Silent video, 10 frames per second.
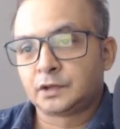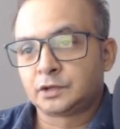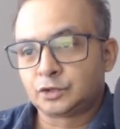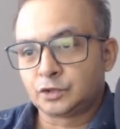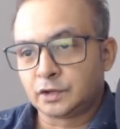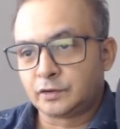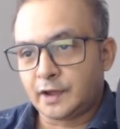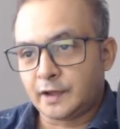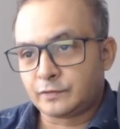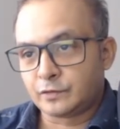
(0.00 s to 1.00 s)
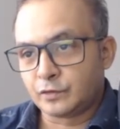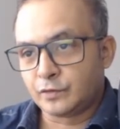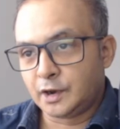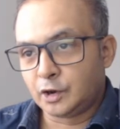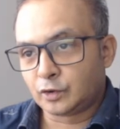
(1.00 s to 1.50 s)
So the graph
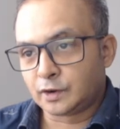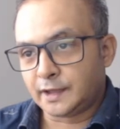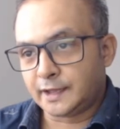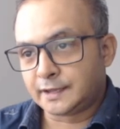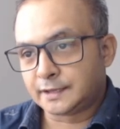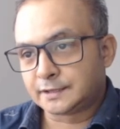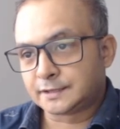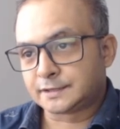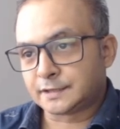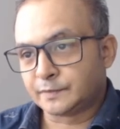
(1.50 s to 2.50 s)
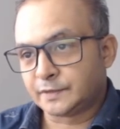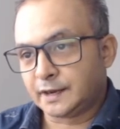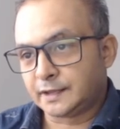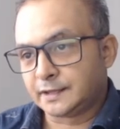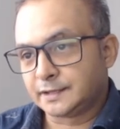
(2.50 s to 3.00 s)
will look like
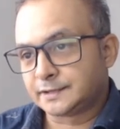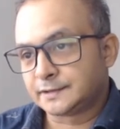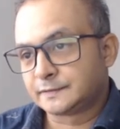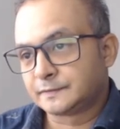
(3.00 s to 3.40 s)
something like this